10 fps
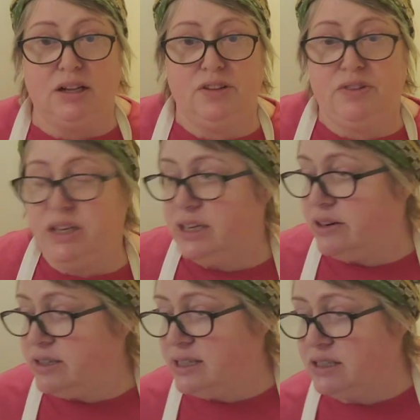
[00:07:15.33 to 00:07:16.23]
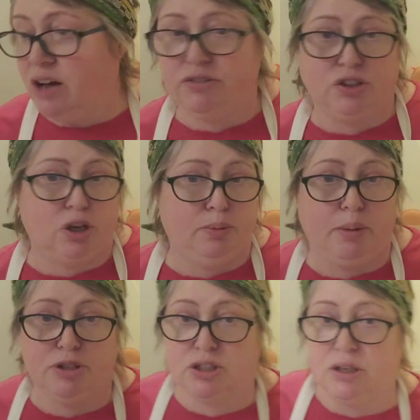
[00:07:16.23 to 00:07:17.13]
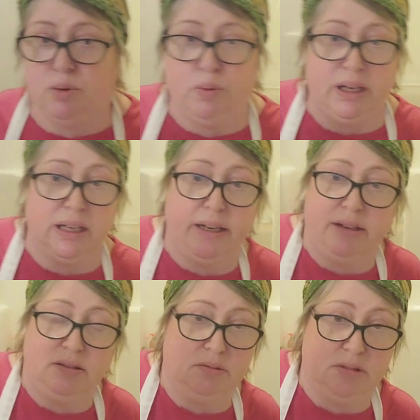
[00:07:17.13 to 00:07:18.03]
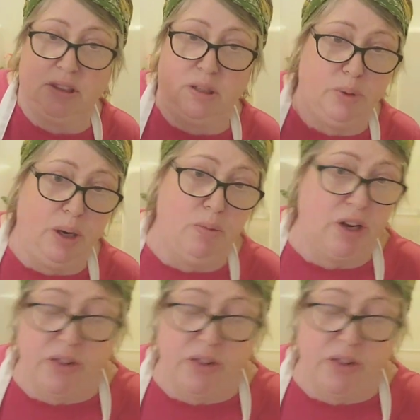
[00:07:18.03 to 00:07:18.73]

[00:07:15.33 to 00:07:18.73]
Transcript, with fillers: vinegar, it says half a cup. I'm just going to wing it. I'm just going to put in what I